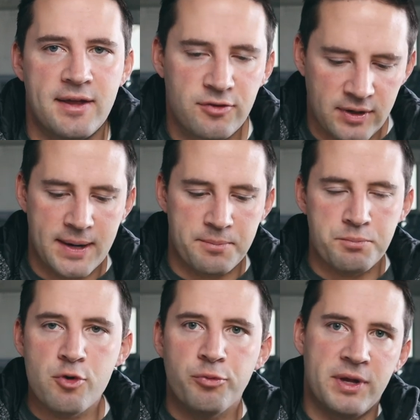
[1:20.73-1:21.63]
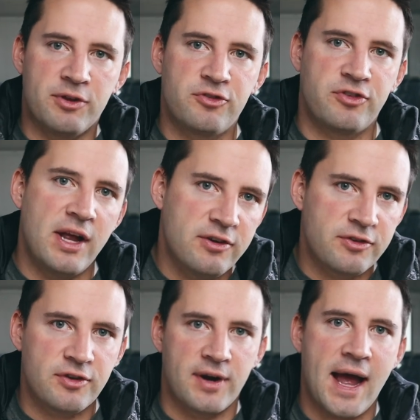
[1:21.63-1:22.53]
These are like movements,
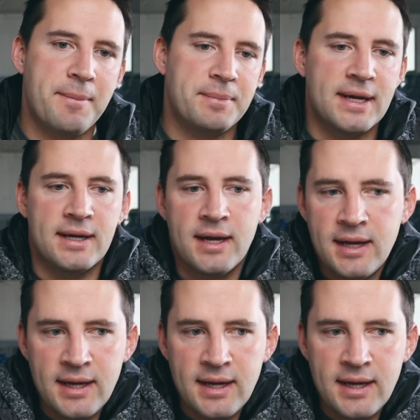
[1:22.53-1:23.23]
changes that are happening,